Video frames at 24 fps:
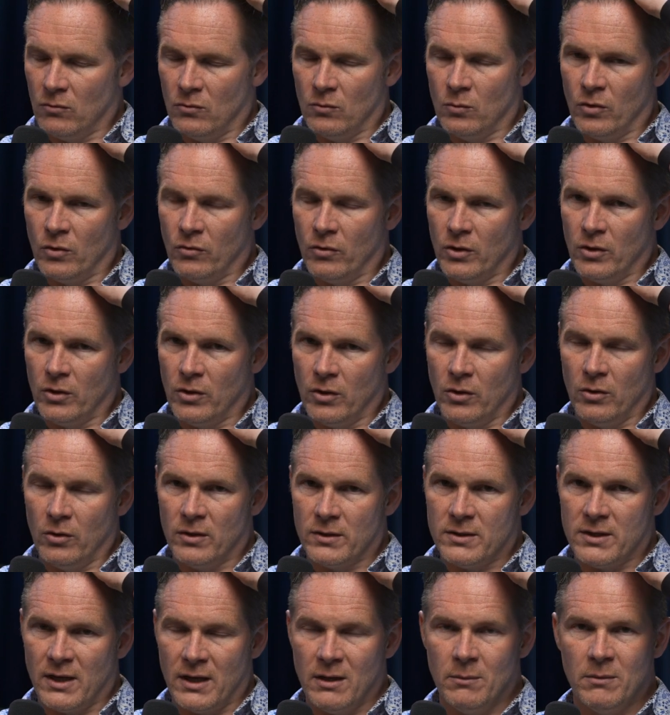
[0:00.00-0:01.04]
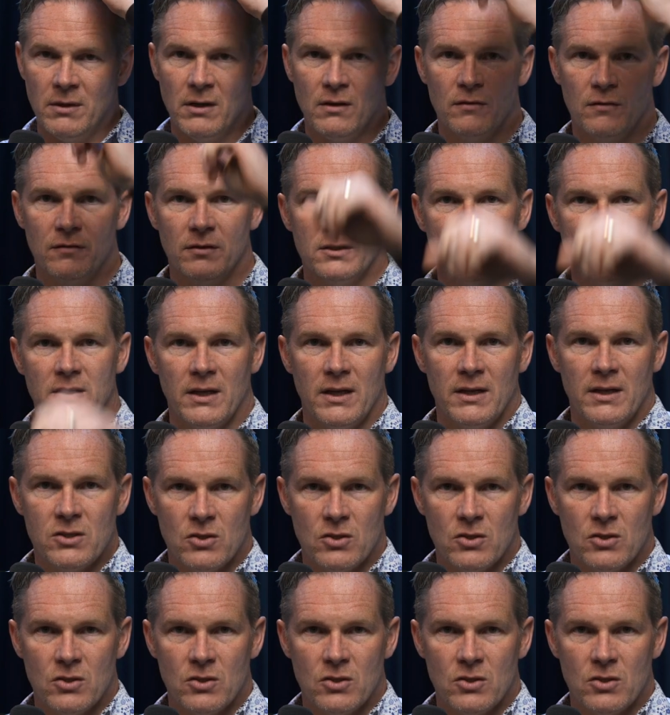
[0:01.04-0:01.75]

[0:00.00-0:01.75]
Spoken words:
running out of time here for today.